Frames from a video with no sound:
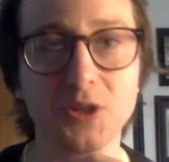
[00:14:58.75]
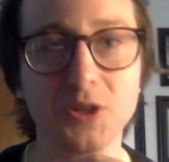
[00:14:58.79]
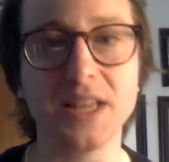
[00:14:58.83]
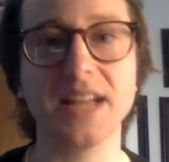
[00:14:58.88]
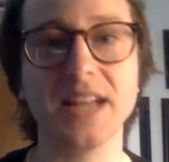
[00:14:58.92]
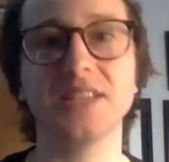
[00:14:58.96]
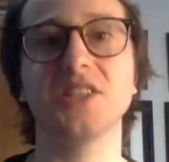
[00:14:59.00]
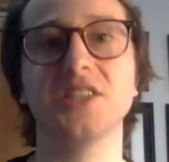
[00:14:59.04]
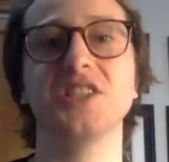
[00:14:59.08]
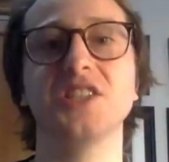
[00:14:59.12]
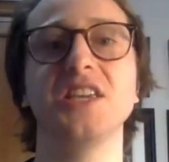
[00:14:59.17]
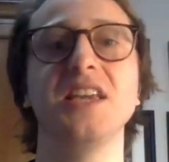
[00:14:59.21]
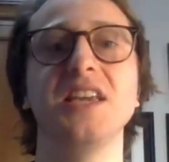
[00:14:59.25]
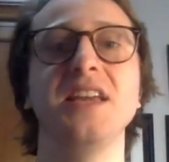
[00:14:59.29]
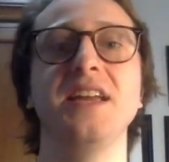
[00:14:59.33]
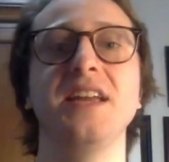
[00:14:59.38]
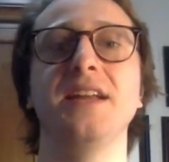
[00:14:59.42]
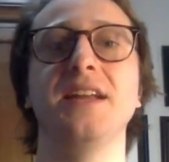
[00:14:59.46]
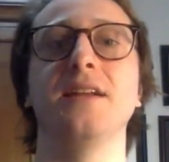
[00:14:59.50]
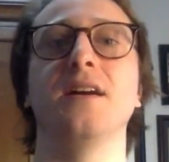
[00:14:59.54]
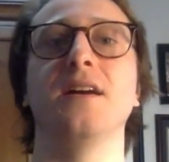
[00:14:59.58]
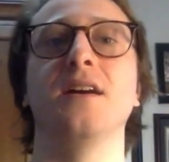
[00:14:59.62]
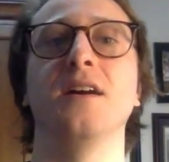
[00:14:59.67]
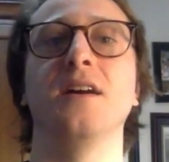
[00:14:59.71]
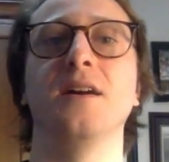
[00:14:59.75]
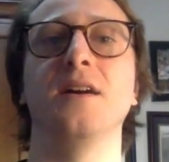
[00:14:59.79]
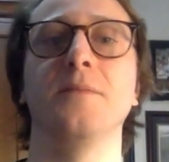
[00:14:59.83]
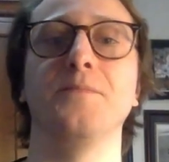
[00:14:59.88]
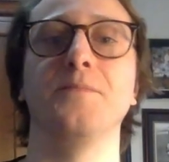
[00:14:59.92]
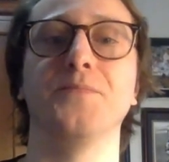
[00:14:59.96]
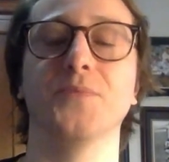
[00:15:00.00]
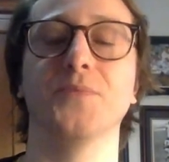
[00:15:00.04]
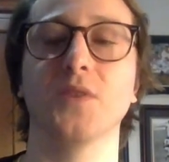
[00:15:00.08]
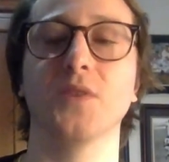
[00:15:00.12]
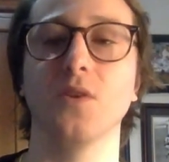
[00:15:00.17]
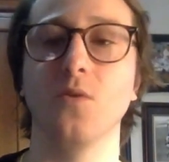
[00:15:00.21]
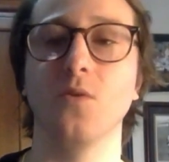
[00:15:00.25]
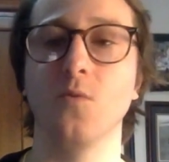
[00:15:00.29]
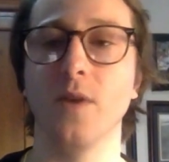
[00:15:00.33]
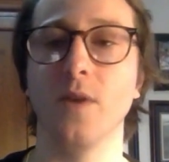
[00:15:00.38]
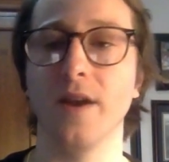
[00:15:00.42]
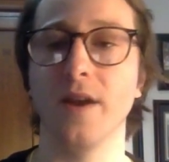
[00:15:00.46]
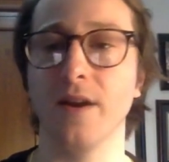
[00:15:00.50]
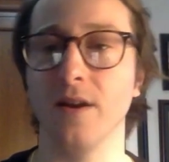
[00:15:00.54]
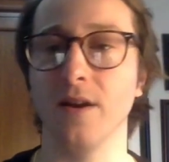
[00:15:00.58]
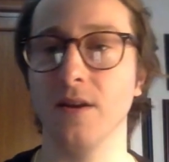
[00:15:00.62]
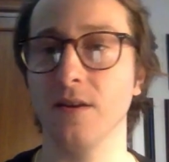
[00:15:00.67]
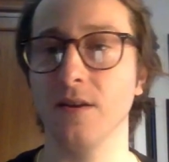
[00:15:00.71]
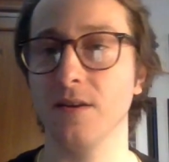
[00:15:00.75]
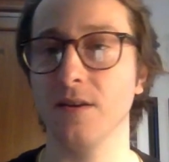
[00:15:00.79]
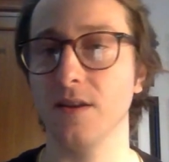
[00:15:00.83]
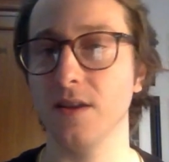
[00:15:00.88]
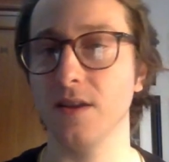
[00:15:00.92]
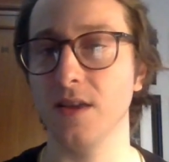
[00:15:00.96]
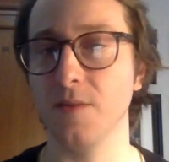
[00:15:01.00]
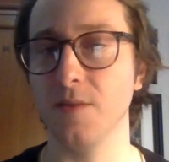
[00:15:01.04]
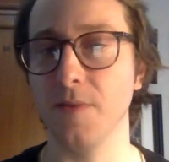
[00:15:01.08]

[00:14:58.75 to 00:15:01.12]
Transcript: that scene where he